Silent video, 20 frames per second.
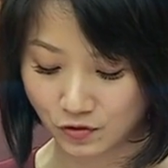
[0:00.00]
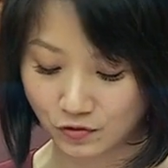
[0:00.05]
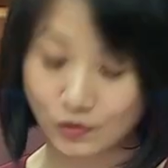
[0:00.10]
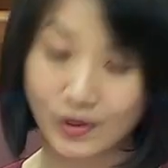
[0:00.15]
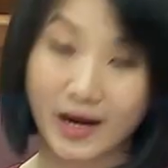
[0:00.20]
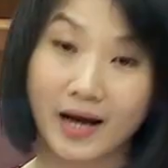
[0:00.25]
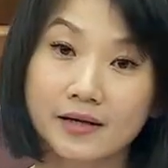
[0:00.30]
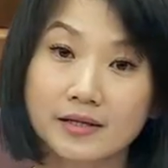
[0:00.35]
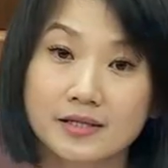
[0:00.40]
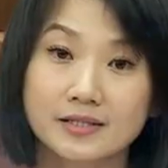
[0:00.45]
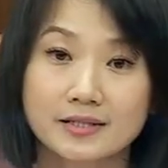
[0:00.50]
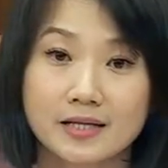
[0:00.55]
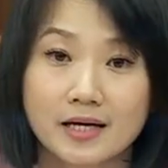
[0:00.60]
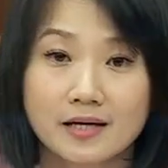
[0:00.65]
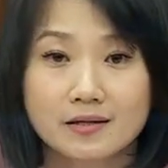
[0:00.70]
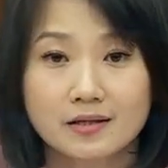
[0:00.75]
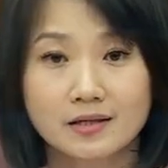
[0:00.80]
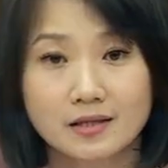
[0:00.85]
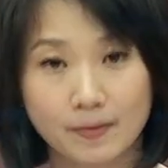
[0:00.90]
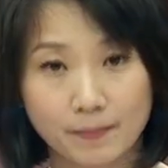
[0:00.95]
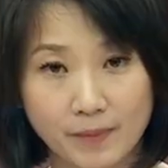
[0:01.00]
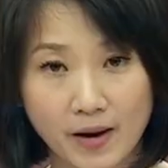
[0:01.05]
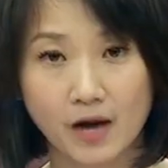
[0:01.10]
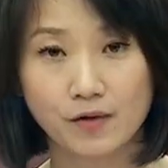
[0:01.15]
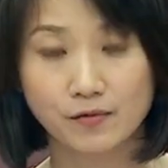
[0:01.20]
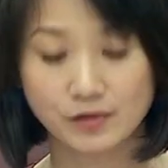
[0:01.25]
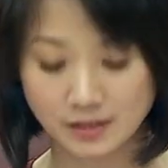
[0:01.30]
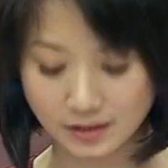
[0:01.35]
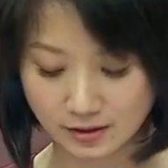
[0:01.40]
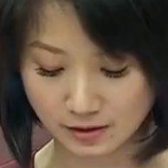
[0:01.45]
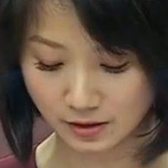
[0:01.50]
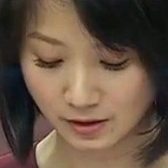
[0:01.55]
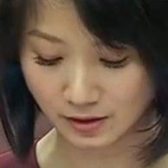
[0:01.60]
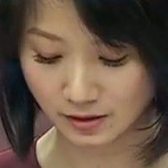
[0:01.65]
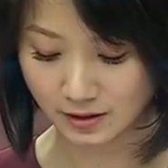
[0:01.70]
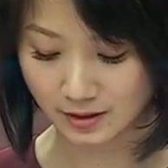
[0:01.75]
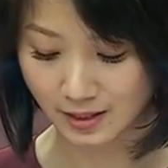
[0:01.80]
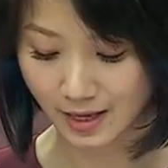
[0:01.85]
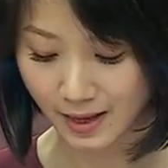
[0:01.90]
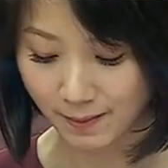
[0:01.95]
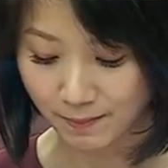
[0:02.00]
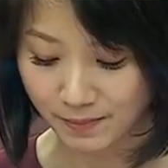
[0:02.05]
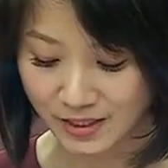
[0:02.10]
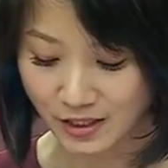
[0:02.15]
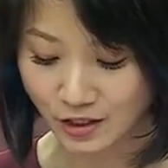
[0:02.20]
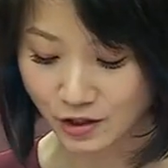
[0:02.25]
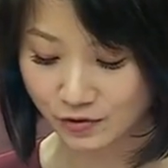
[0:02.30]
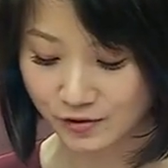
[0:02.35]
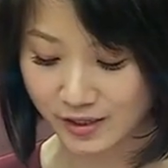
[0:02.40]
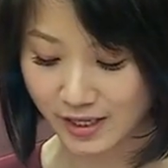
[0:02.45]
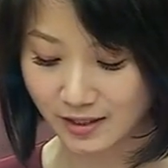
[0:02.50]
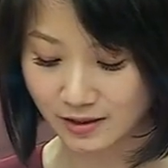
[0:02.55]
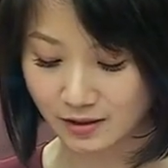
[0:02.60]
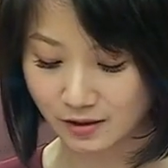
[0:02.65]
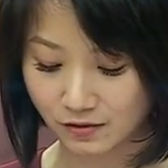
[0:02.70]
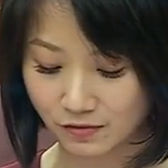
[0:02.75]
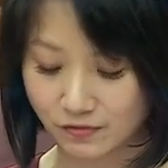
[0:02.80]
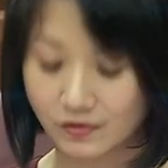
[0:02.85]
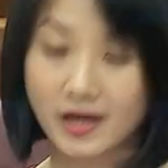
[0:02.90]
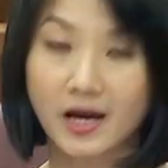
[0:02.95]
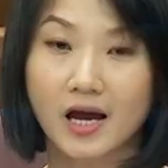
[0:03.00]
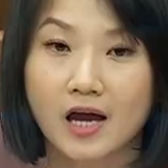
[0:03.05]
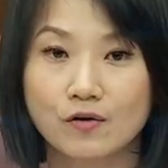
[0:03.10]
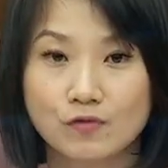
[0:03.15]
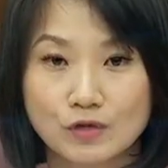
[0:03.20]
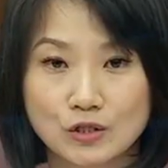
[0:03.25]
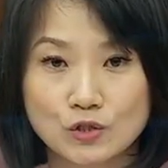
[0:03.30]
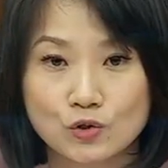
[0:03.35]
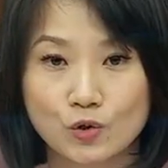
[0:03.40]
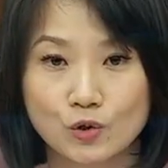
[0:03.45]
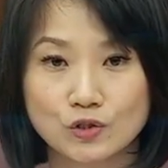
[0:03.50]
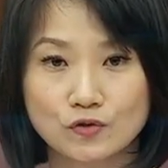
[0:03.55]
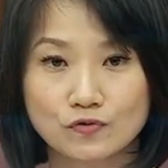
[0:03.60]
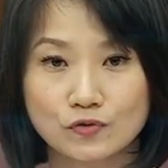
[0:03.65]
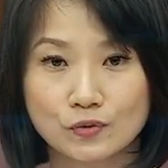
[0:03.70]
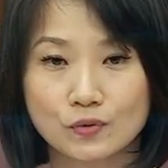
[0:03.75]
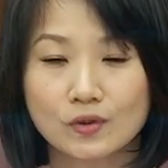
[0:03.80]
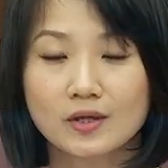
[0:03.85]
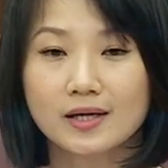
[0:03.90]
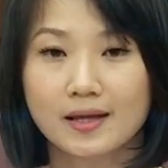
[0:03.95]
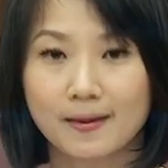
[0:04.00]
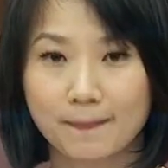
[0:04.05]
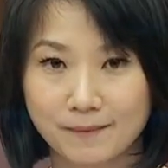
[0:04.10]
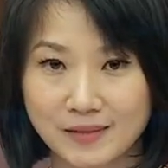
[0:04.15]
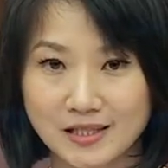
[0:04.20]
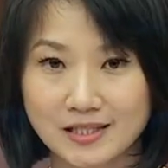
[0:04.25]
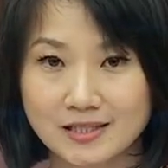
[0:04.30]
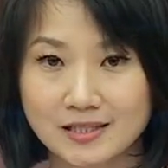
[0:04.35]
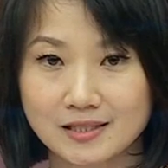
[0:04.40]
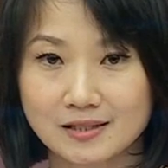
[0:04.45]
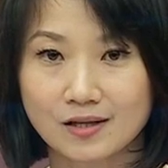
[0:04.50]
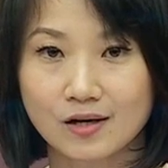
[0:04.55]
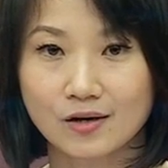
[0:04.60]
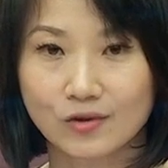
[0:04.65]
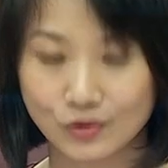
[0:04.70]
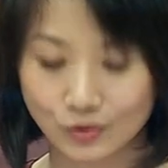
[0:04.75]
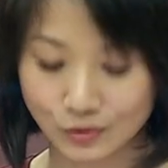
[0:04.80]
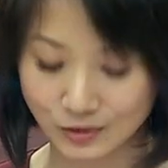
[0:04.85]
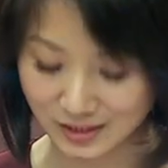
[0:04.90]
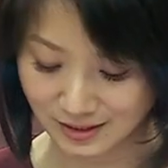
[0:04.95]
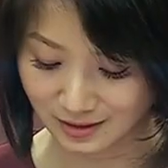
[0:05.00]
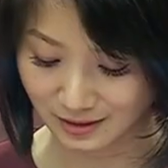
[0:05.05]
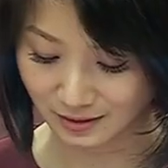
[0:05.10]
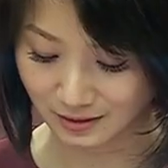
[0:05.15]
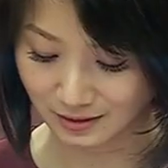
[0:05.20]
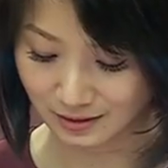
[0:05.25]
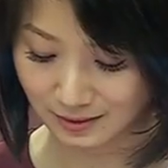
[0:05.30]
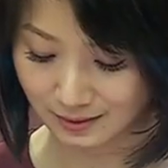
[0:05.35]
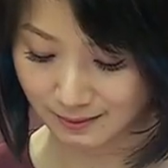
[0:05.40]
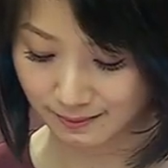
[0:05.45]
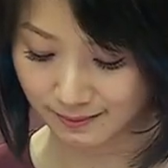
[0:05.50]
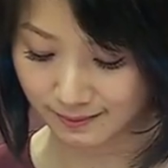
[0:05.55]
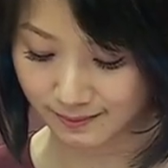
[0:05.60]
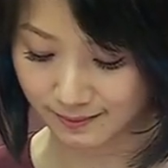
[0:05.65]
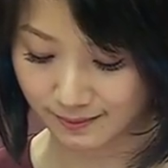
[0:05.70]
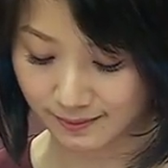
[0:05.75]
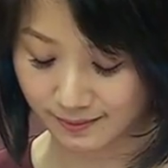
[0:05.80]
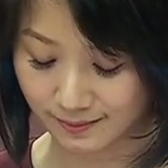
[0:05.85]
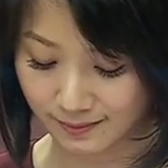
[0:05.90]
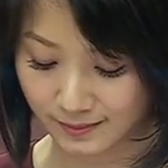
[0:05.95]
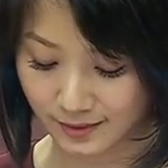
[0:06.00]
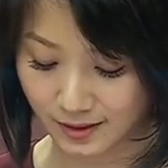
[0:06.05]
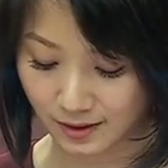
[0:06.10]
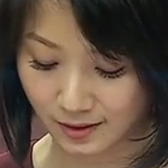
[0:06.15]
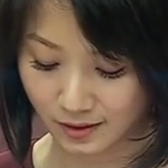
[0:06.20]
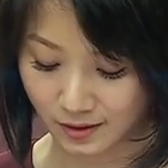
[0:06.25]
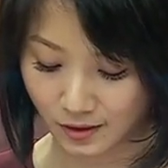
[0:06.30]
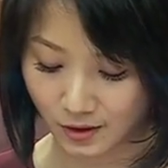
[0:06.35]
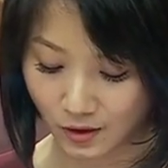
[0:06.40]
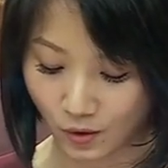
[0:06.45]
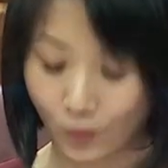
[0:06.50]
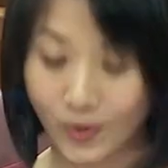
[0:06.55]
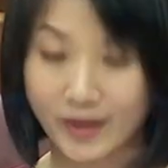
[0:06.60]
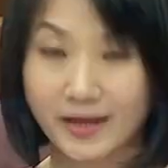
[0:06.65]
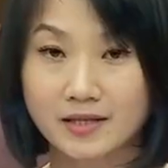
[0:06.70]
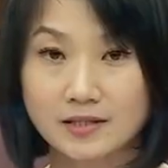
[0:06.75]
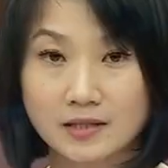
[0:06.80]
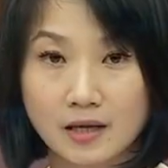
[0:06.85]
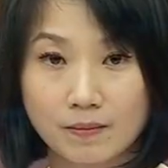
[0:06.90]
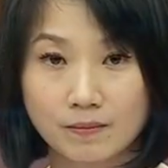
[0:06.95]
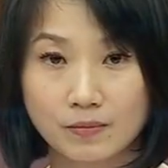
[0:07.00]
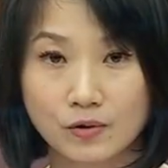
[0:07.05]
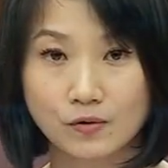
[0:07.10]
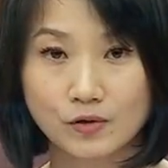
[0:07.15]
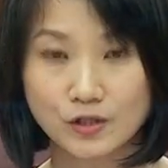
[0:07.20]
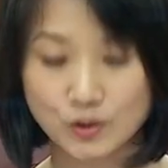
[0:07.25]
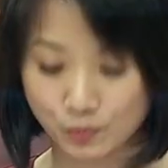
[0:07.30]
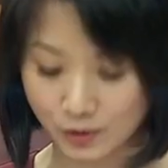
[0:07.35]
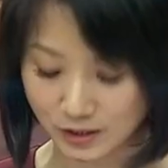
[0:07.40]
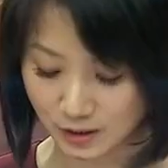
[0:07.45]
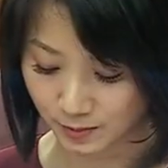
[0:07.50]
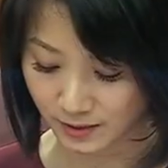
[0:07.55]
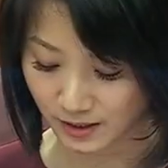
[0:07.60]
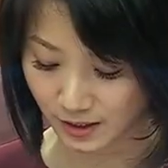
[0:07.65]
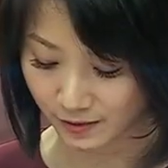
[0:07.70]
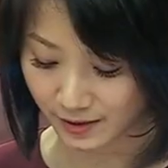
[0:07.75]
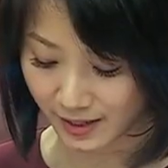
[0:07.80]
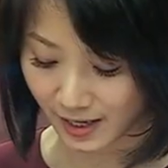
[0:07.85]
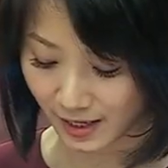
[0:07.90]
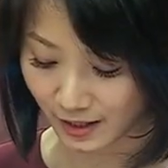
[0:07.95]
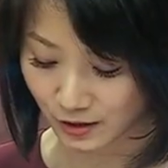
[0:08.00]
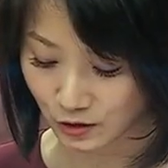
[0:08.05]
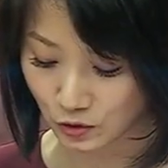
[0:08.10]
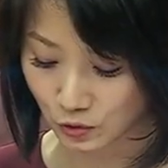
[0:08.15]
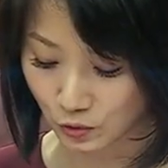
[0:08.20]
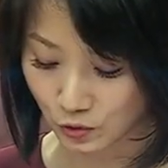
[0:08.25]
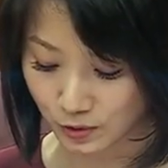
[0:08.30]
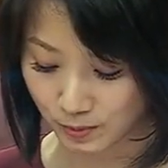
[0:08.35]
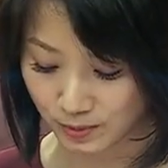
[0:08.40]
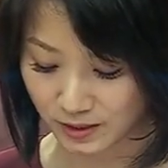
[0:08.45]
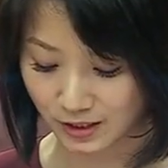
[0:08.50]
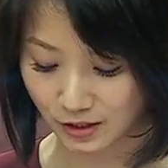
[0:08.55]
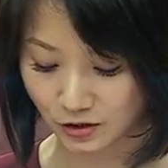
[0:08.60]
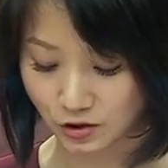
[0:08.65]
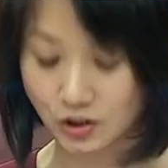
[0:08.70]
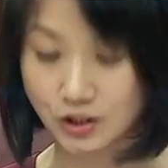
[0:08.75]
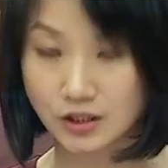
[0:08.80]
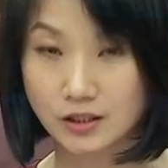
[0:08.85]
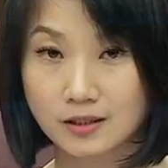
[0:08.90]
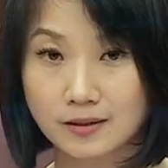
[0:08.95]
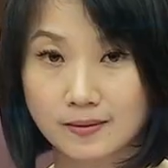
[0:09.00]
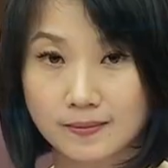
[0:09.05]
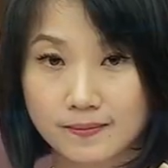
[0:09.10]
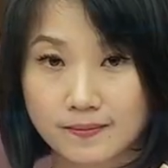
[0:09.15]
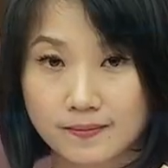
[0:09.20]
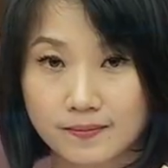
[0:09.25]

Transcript: through understanding their parents' needs and being creative and resourceful in meeting those needs. One example is Presbyterian High School's PSG.